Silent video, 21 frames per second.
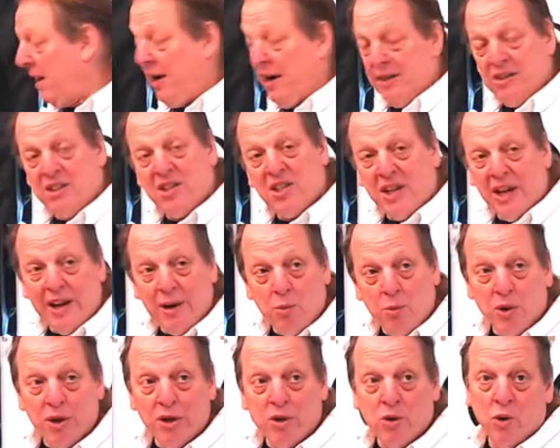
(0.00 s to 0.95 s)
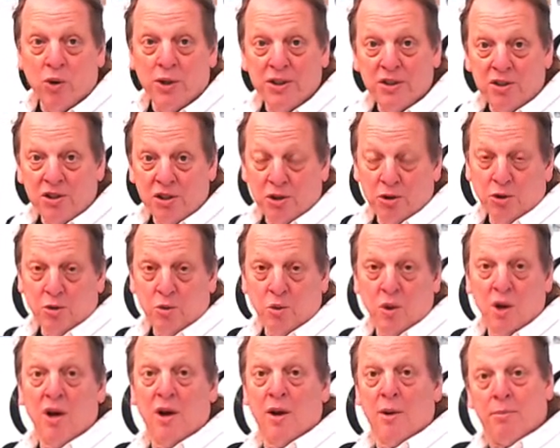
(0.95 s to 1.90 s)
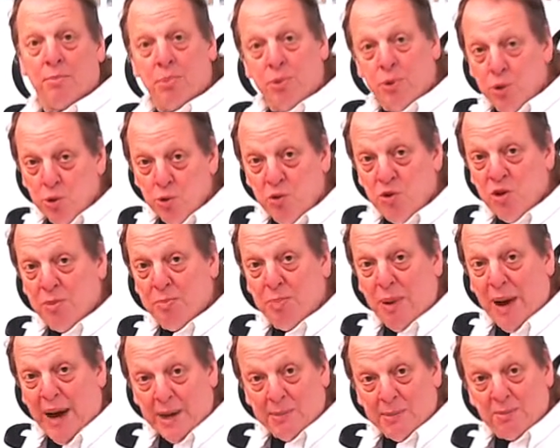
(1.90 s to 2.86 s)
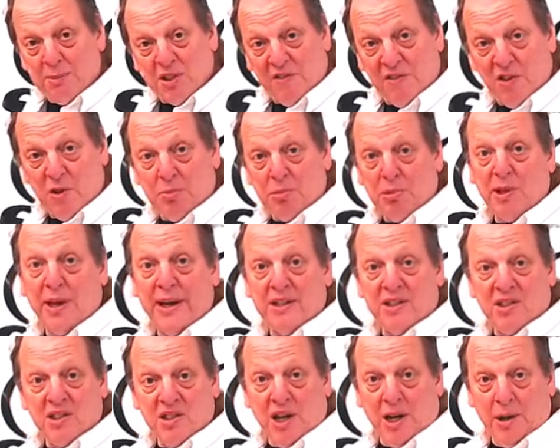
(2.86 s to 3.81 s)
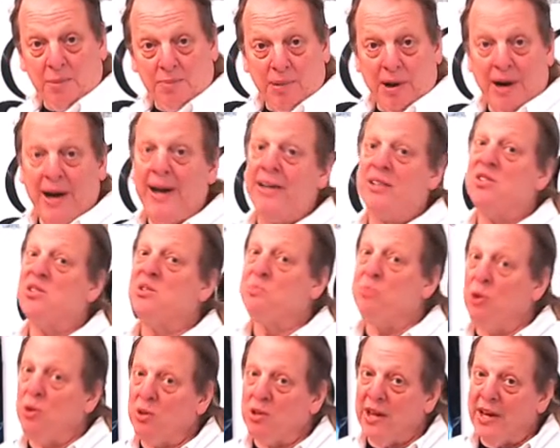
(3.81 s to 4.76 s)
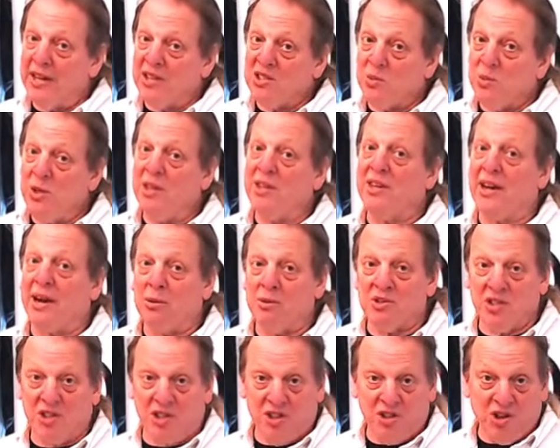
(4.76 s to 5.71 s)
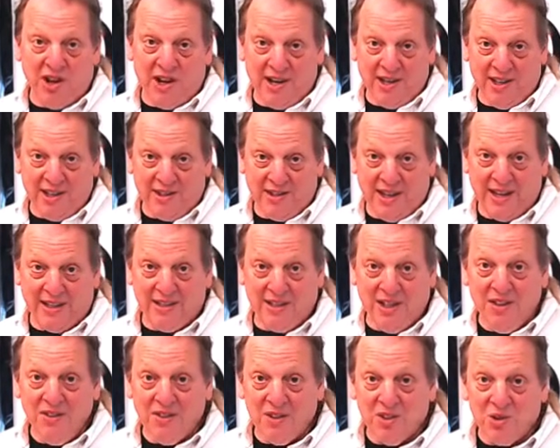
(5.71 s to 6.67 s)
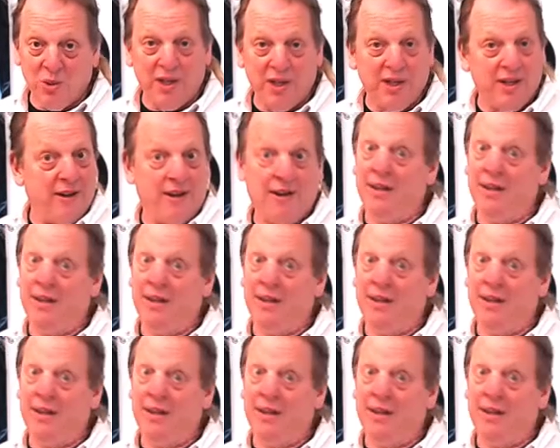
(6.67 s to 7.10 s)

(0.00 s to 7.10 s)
Today we're going to prune the bottoms of the plants up. I had spoke last week that I was going to try to get that done this week.